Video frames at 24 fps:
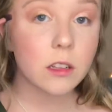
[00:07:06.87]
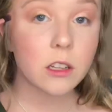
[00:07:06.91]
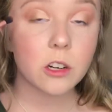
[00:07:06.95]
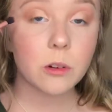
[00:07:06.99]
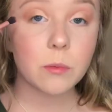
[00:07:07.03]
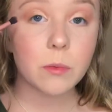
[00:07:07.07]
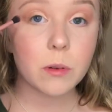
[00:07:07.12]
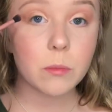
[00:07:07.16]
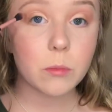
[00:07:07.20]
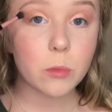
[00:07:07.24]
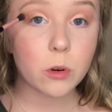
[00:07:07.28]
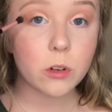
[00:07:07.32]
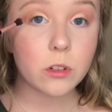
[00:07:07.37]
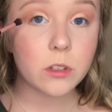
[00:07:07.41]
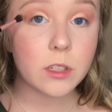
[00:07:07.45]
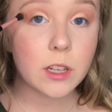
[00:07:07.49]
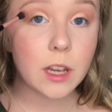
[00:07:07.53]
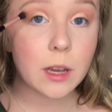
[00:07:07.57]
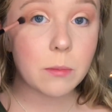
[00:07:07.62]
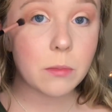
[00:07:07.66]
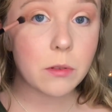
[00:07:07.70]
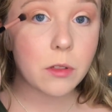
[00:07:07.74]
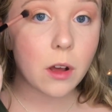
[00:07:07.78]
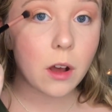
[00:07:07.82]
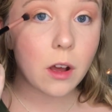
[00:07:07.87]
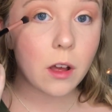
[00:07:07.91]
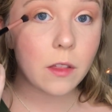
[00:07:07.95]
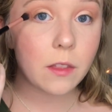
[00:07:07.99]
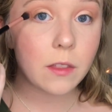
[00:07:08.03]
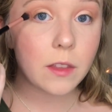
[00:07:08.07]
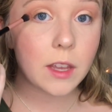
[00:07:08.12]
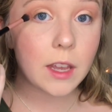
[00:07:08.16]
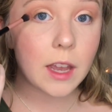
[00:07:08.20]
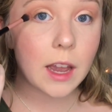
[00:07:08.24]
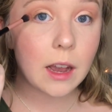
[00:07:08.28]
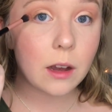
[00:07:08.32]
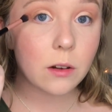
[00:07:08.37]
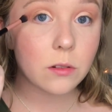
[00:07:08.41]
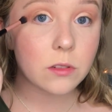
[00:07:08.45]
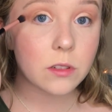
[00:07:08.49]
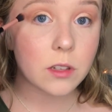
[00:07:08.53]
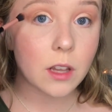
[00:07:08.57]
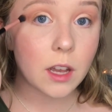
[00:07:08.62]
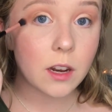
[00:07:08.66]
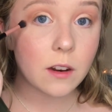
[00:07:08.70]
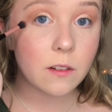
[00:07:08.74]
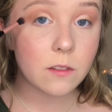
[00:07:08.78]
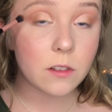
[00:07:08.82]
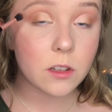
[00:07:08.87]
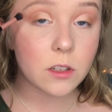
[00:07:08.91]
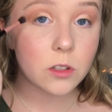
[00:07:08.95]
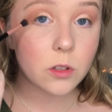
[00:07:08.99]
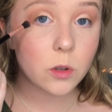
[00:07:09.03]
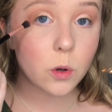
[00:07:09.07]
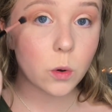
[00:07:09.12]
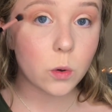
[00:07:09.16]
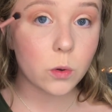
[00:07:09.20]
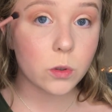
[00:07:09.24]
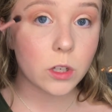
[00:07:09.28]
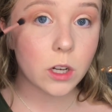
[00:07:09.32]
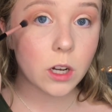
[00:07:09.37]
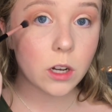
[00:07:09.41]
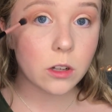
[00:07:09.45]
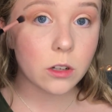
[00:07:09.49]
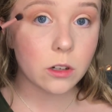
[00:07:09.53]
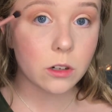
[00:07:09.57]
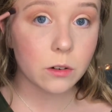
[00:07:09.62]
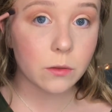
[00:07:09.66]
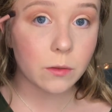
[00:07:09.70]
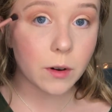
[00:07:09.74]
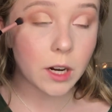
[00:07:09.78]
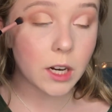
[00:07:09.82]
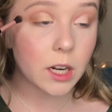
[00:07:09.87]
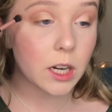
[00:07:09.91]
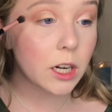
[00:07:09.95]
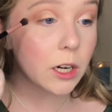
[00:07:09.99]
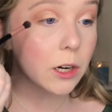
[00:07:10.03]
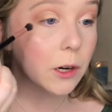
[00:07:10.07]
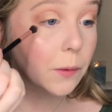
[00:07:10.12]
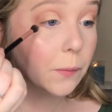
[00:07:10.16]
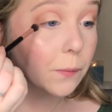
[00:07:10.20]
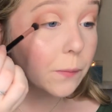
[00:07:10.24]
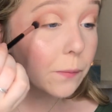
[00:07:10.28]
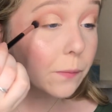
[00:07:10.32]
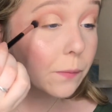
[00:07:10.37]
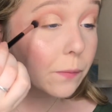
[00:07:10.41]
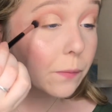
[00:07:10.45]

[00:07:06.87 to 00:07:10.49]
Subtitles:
a little bit more depth on the outside of this gold color right here.